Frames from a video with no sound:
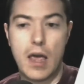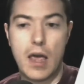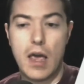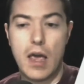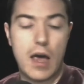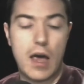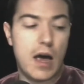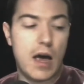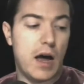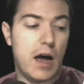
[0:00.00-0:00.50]

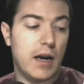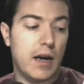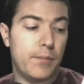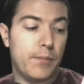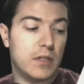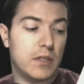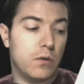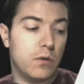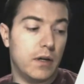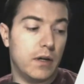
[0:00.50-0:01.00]
Number
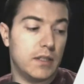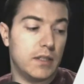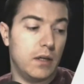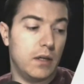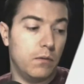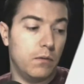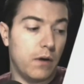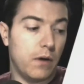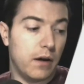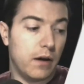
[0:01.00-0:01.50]

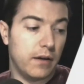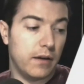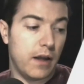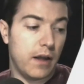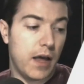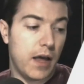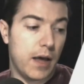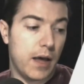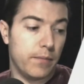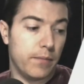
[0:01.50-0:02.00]
21,
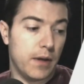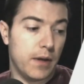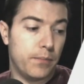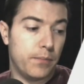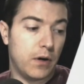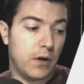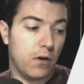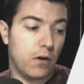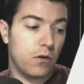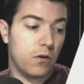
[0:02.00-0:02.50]
a
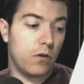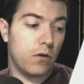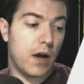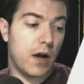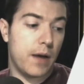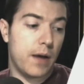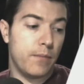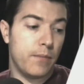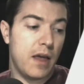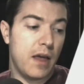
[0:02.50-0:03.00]

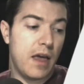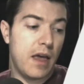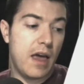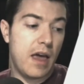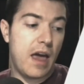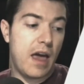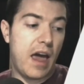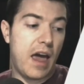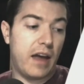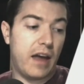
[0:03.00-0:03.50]
program
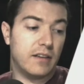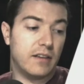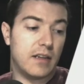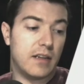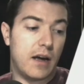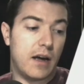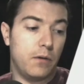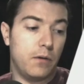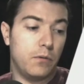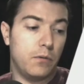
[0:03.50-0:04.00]

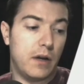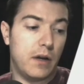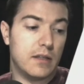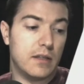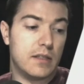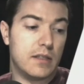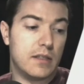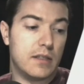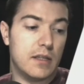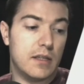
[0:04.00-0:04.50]

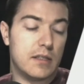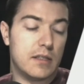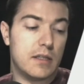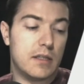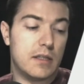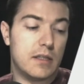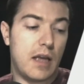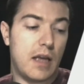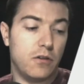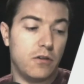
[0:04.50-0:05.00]
anti-racist
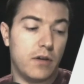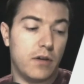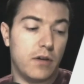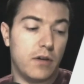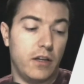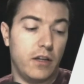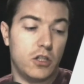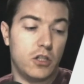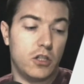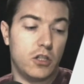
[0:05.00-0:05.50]

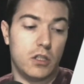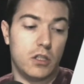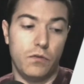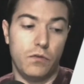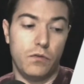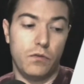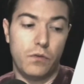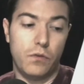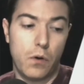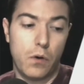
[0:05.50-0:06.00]
education
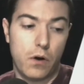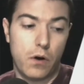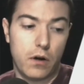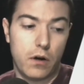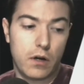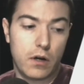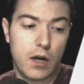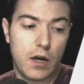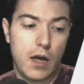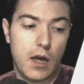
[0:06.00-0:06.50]
work,
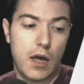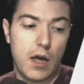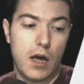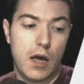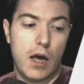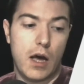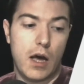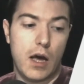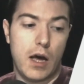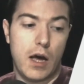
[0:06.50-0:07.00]

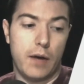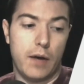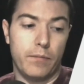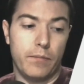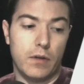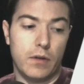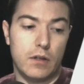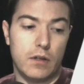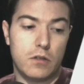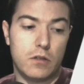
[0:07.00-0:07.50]
a
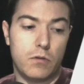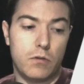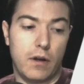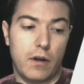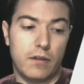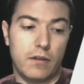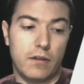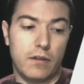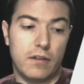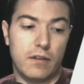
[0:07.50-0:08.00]

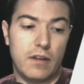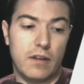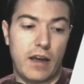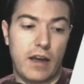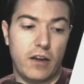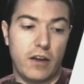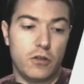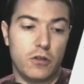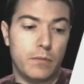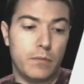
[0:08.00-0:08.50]
strengthened
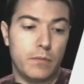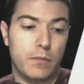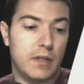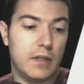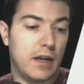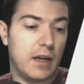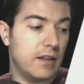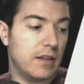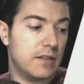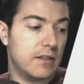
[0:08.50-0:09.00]
engagement
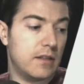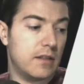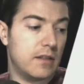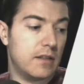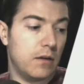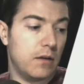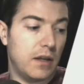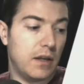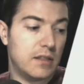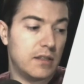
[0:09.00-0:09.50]
against
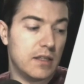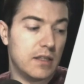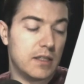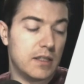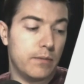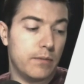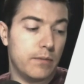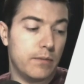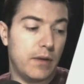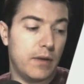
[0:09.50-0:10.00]
racism
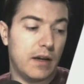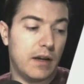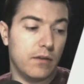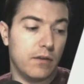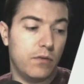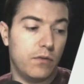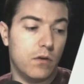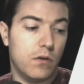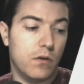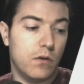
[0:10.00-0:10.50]
and other
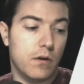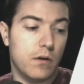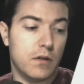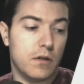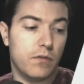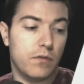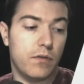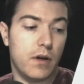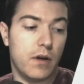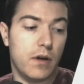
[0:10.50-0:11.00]
forms of
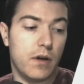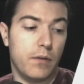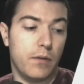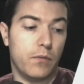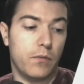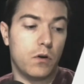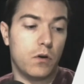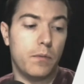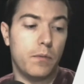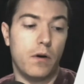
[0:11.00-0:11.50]

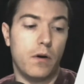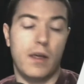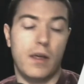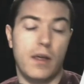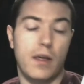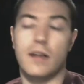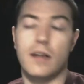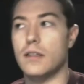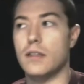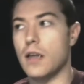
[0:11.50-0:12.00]

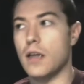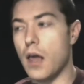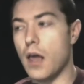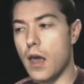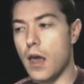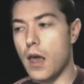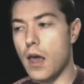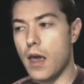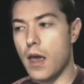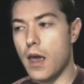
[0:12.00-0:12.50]
group-oriented
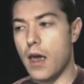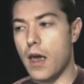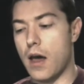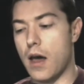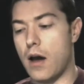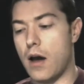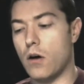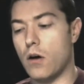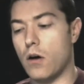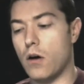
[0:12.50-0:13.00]

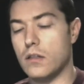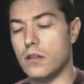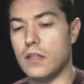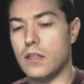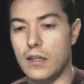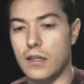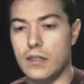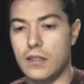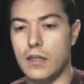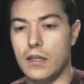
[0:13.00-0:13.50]

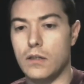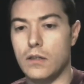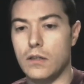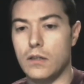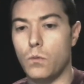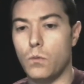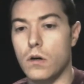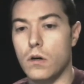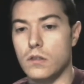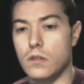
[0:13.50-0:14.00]
hostility
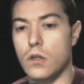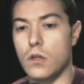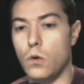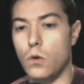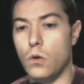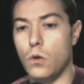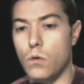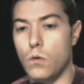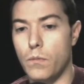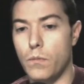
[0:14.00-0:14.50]
towards
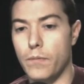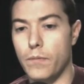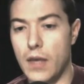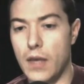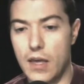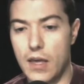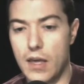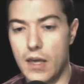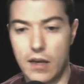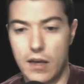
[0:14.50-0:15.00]
human
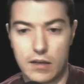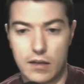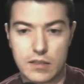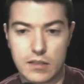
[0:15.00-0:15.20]
beings.